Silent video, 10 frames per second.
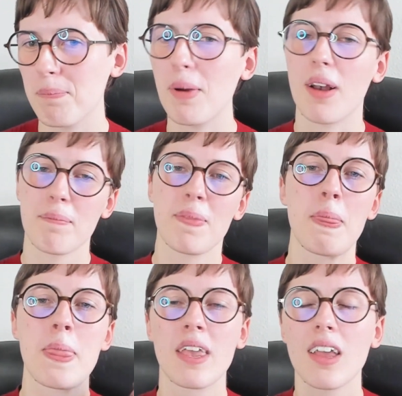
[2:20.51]
But
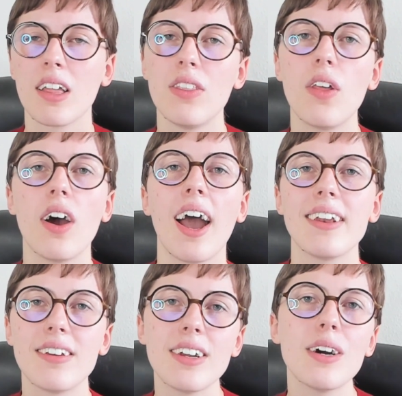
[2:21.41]
the
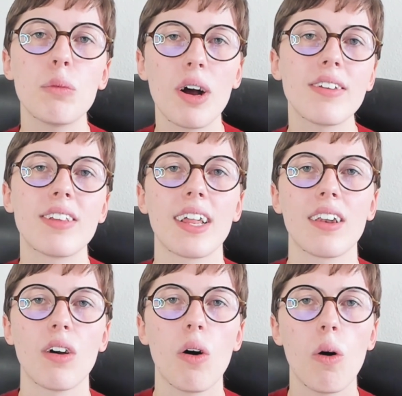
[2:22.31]
idea was that
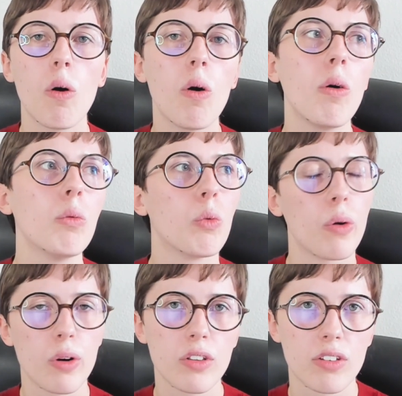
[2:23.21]
all
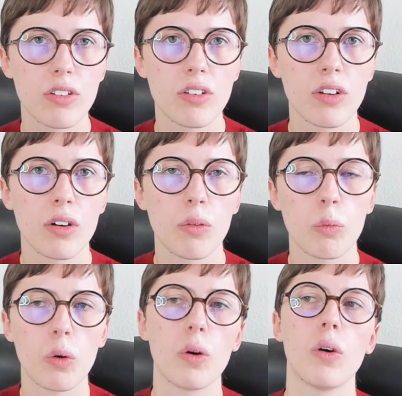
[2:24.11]
words
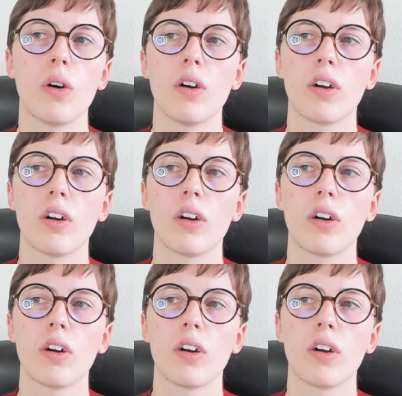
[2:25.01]
were